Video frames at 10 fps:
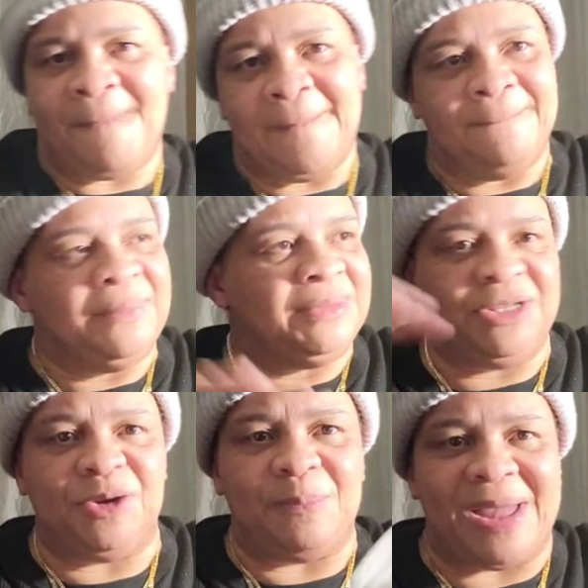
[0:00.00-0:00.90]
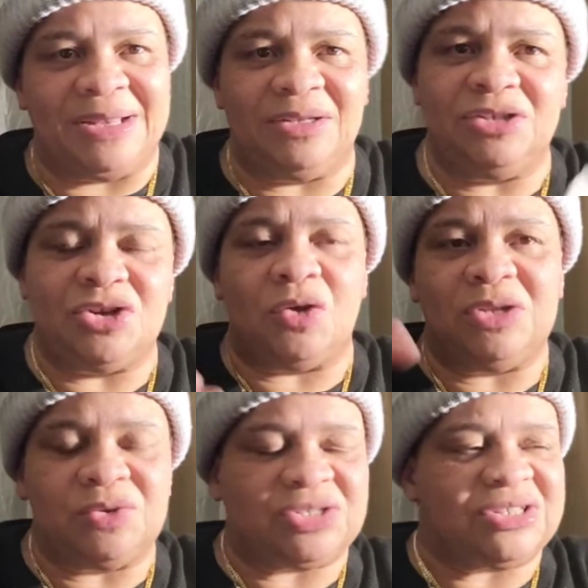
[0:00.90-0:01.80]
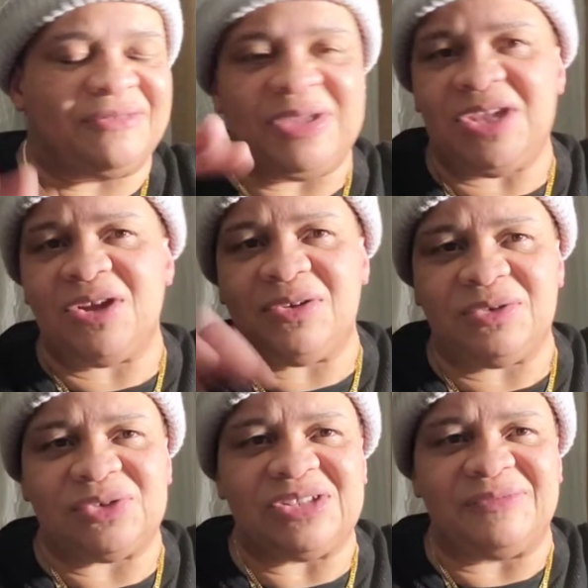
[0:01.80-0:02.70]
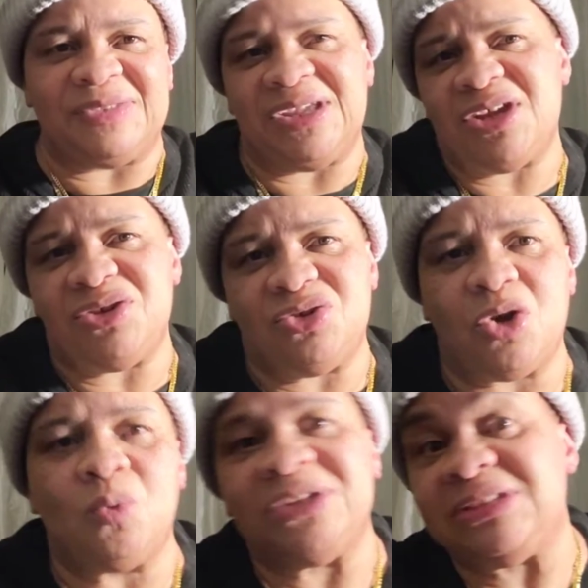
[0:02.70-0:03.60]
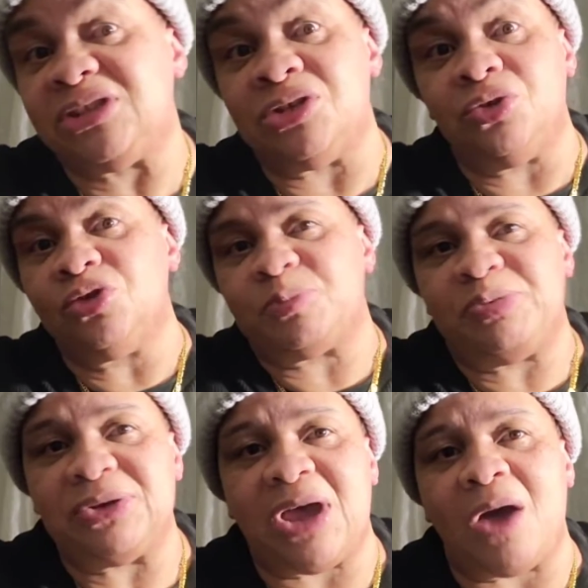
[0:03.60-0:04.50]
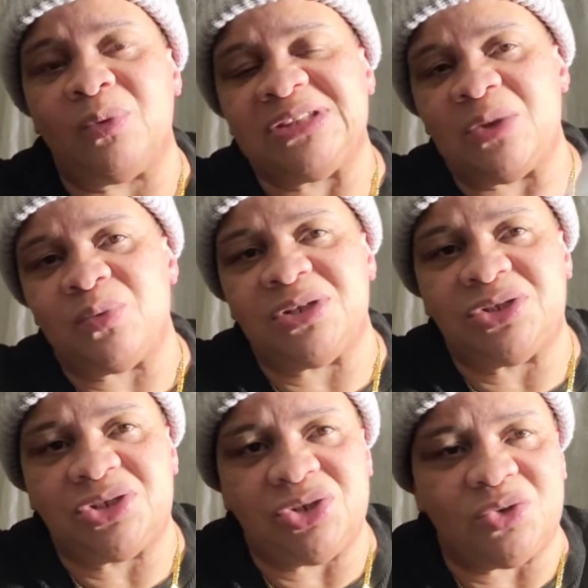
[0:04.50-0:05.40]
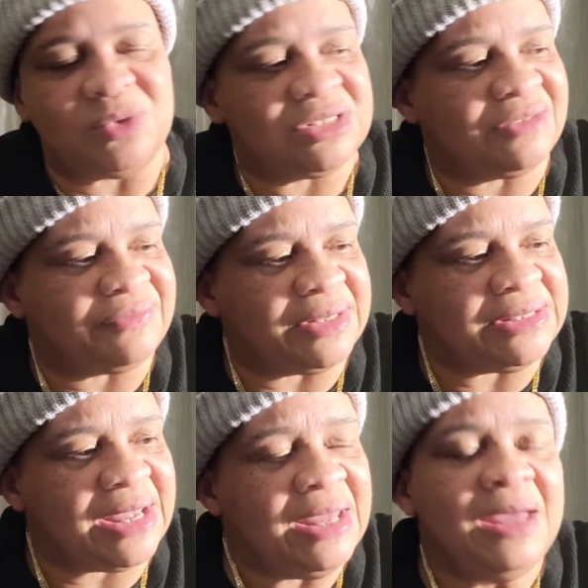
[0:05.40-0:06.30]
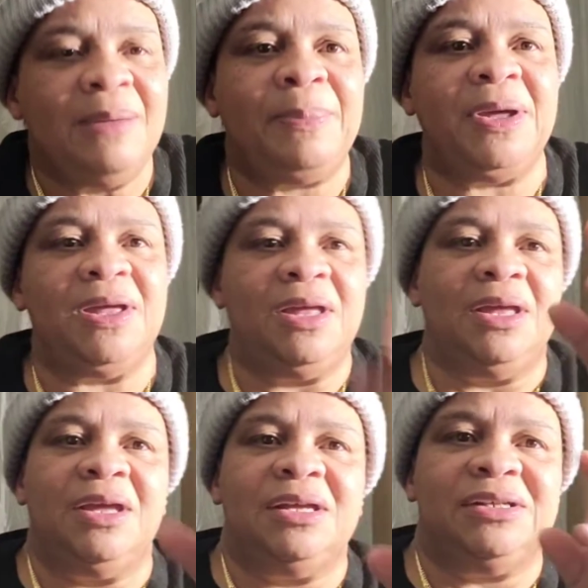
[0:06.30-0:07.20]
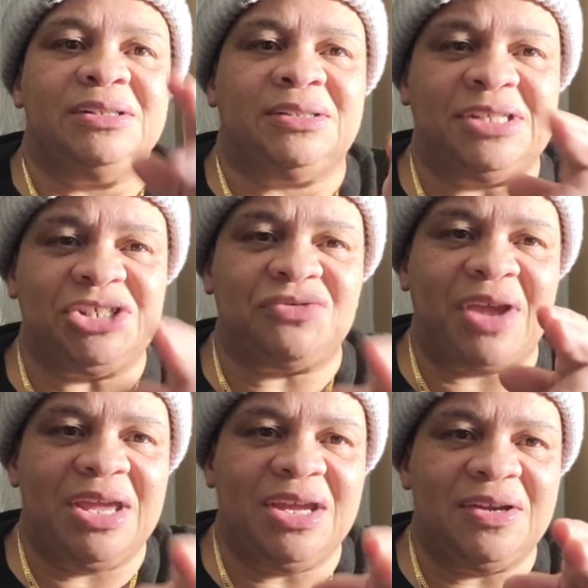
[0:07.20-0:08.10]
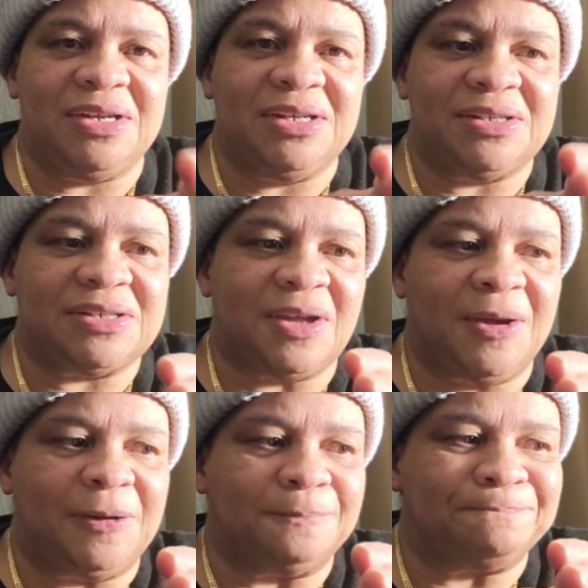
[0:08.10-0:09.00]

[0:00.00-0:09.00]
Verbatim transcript: little by little, you know, little stuff here, little stuff there, you know, what the news put out, what they want us to know and stuff like that. But this right here is, um,